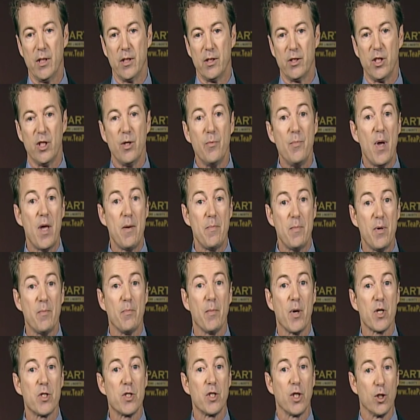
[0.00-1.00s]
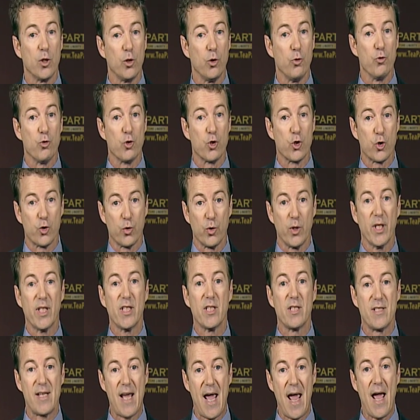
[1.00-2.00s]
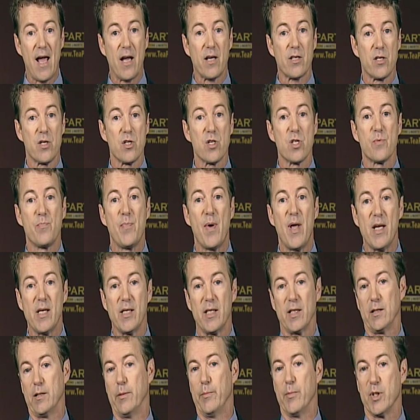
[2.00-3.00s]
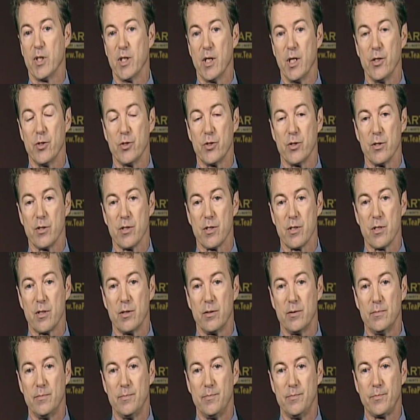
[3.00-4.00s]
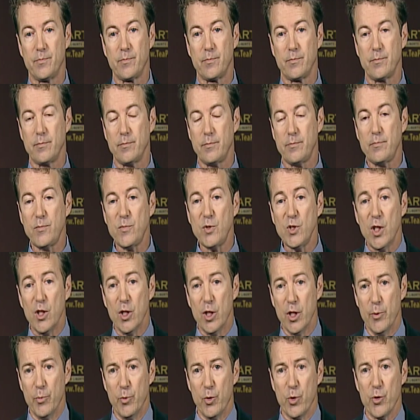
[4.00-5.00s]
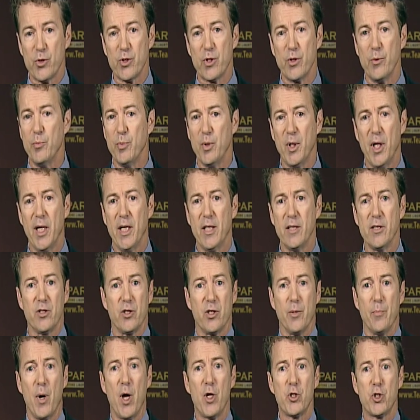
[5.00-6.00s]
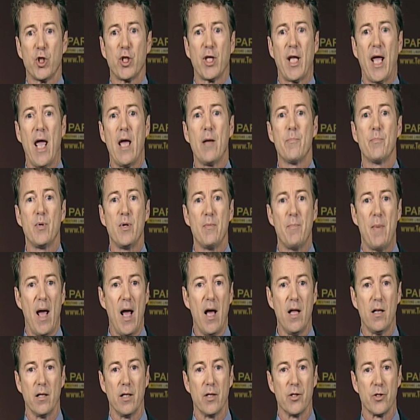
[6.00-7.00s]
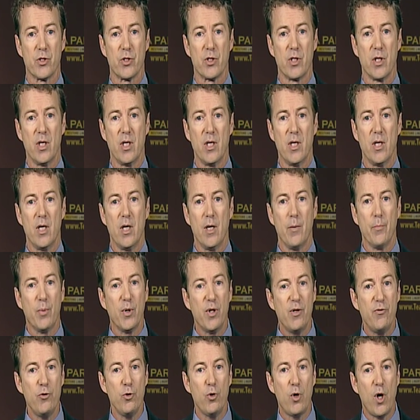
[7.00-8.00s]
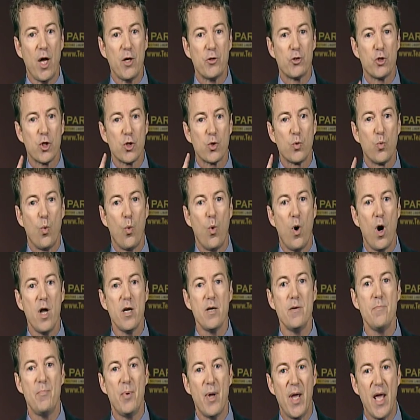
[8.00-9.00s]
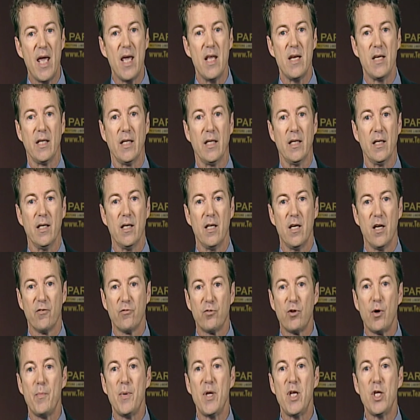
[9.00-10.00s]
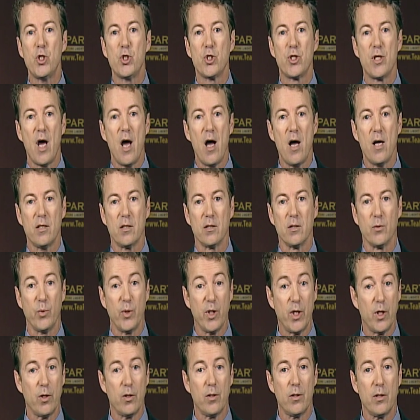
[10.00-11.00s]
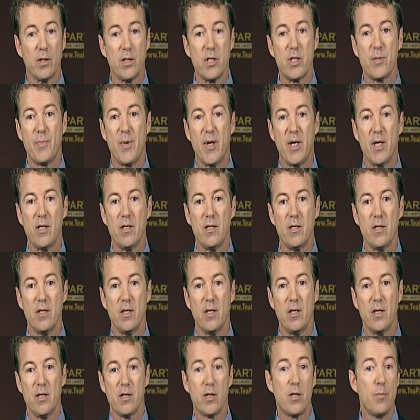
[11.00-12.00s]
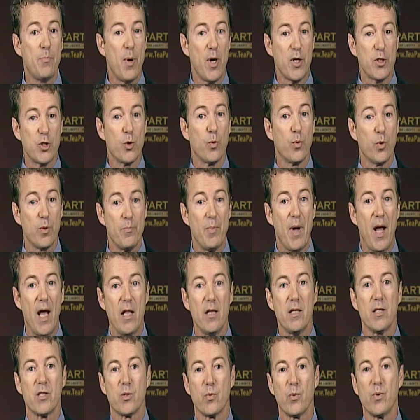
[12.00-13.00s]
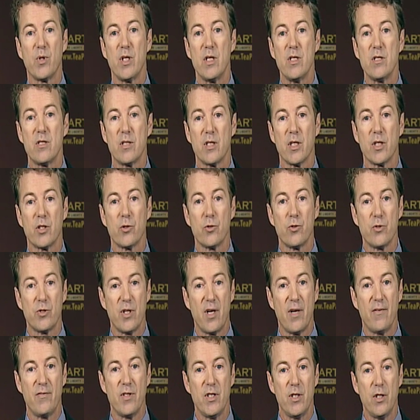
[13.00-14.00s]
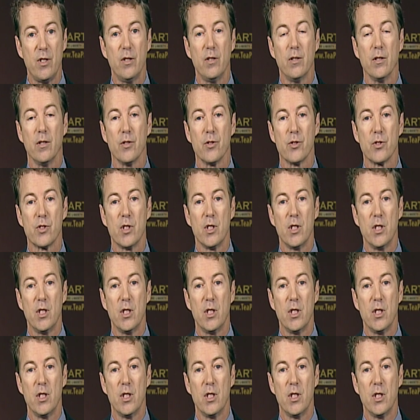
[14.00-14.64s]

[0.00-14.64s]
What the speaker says: The amendment must include strict tax and spending limitations. Liberals complain that the budget can't be balanced, but if you cut just 1 penny from each dollar we currently spend, the budget would balance within 6 or 7 years.